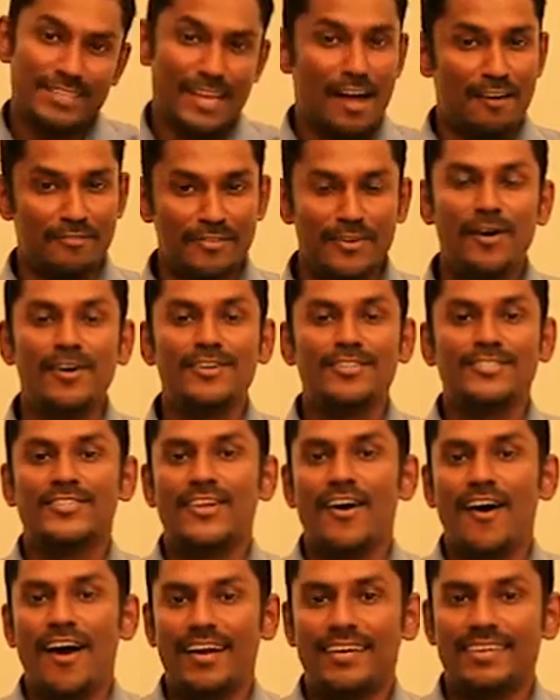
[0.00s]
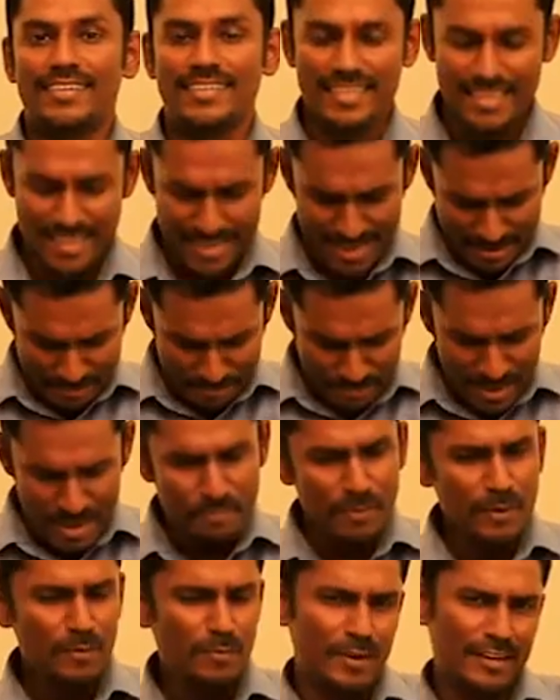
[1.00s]
Of course not.
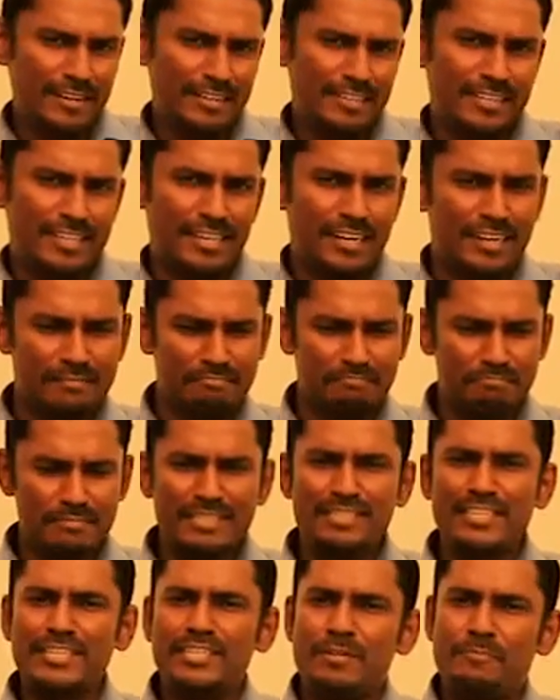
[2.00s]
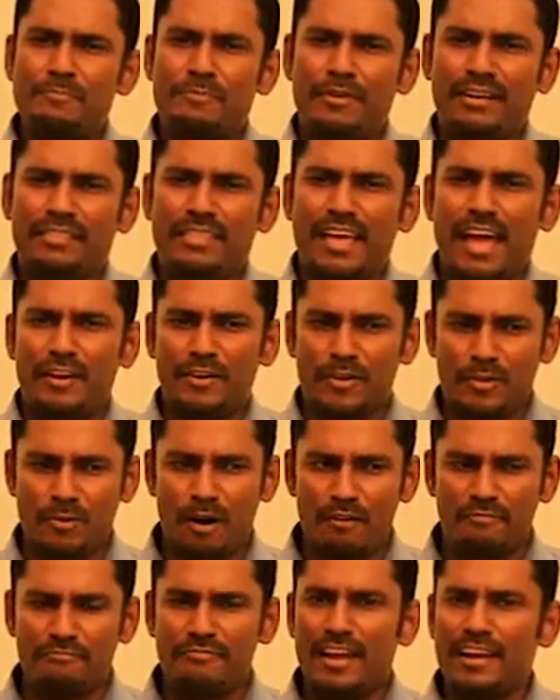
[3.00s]
People would misinterpret that you
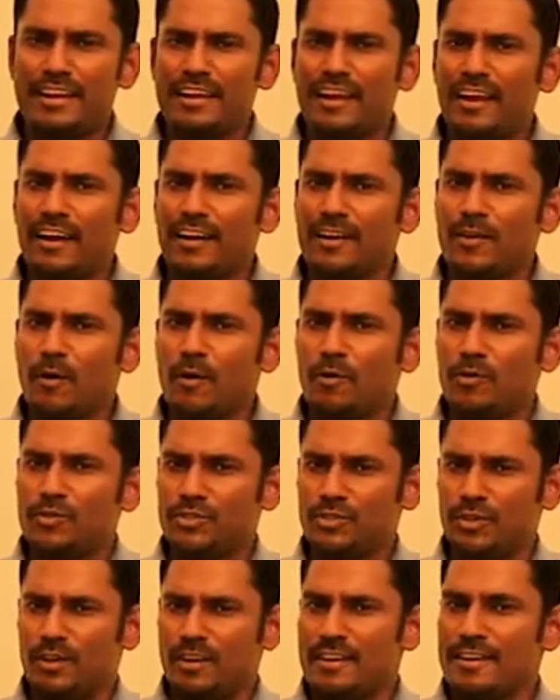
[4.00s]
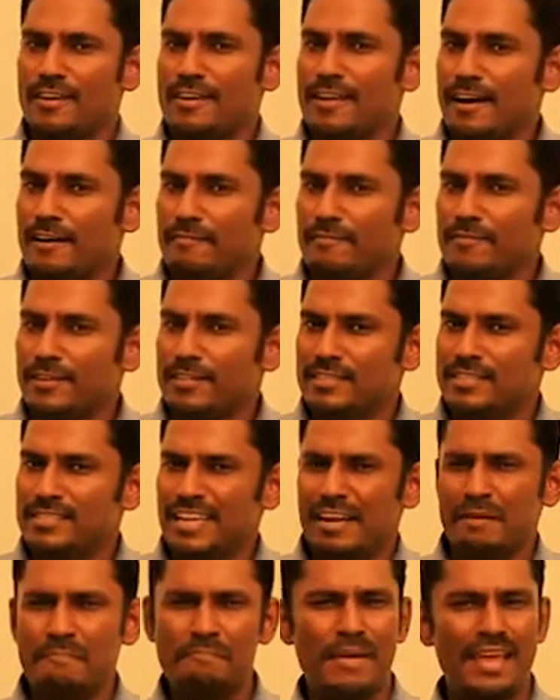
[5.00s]
are very close, you're nervous.
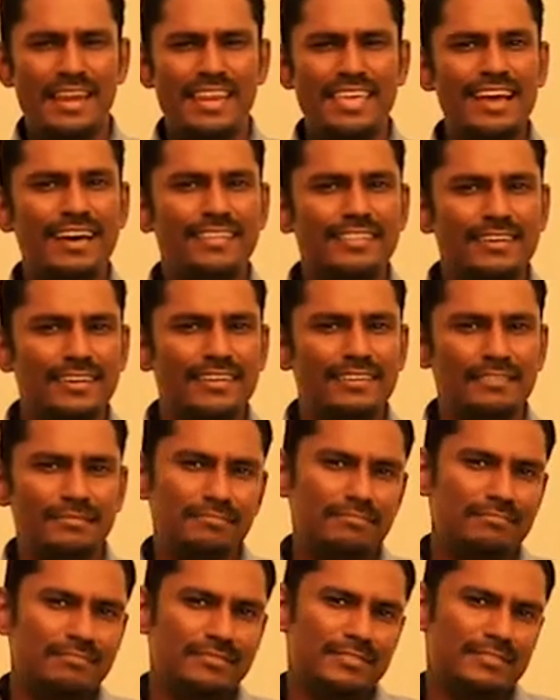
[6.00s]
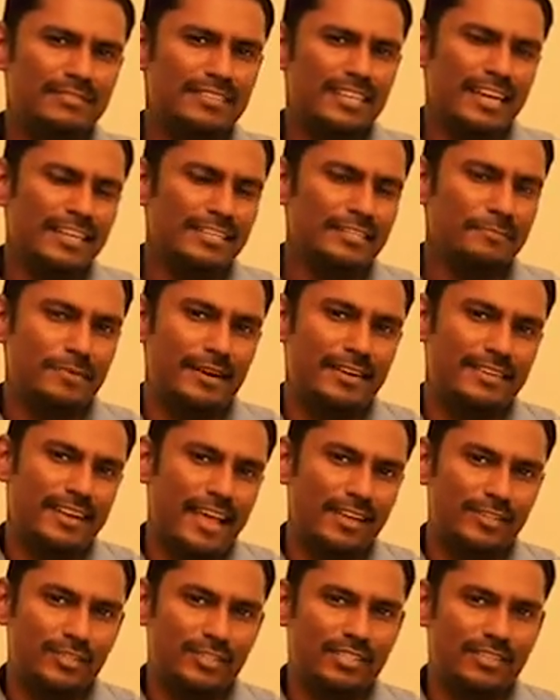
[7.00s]
There are many other
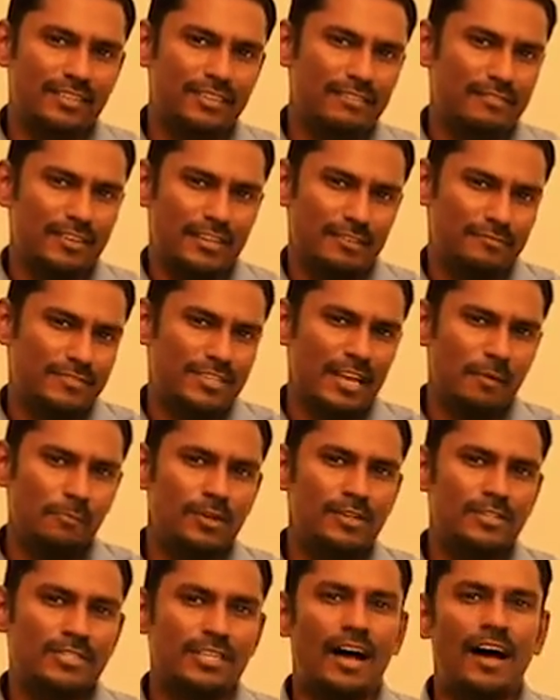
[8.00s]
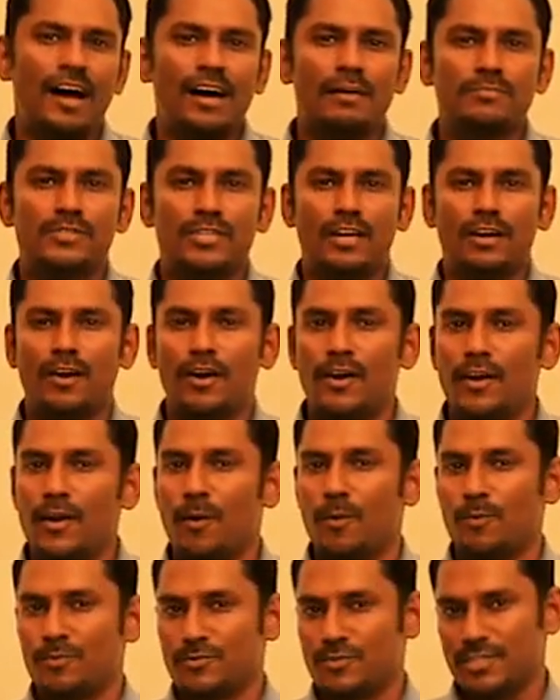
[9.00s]
interpretations if someone's arms are
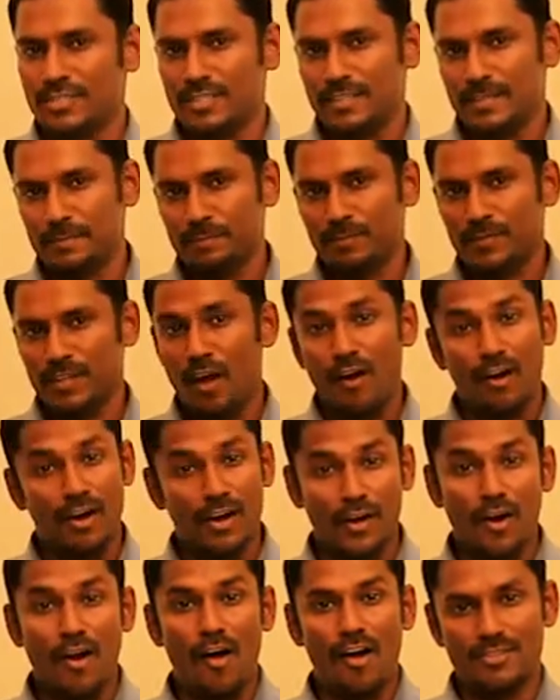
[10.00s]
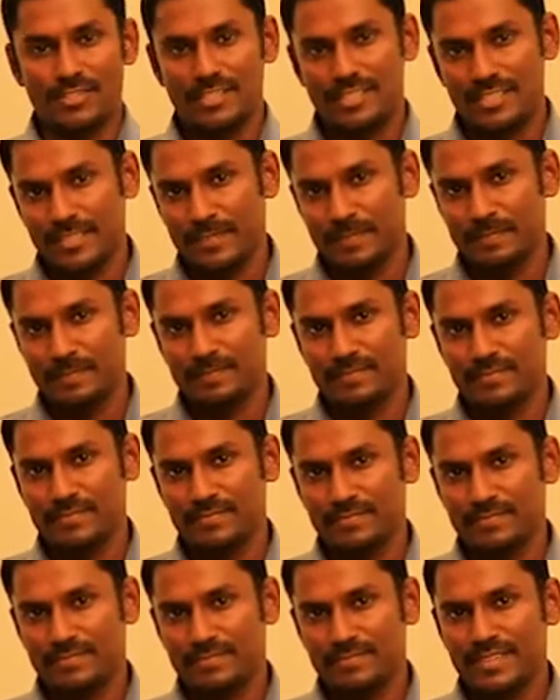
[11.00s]
closed or crossed.
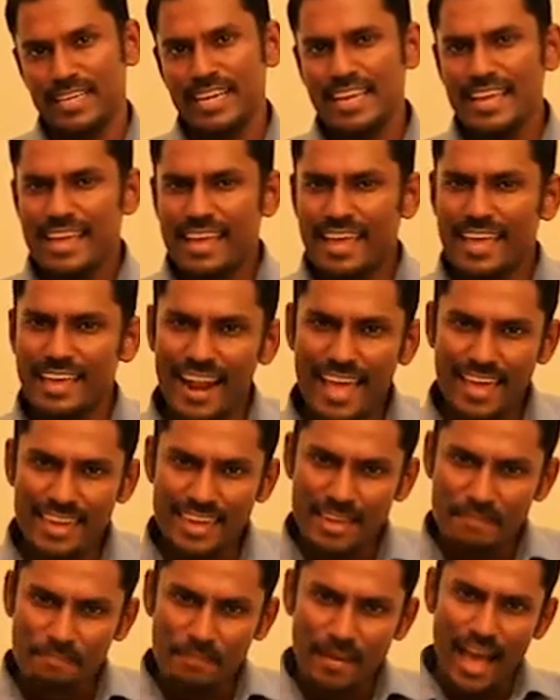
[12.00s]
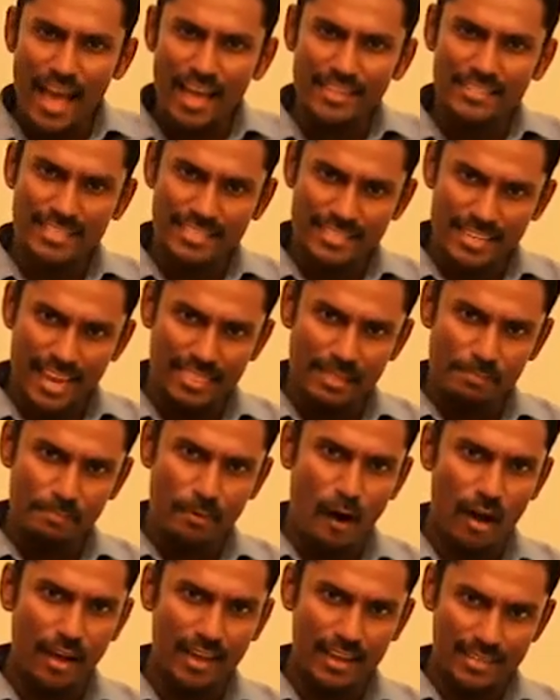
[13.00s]
Can I keep my hands inside the
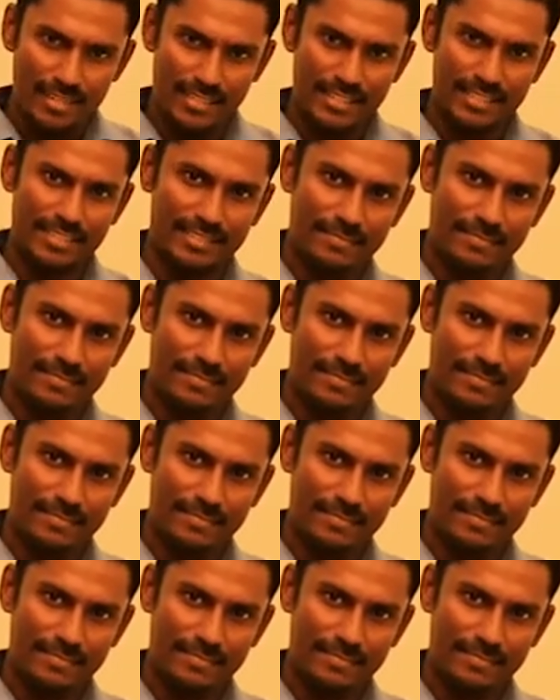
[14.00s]
pocket?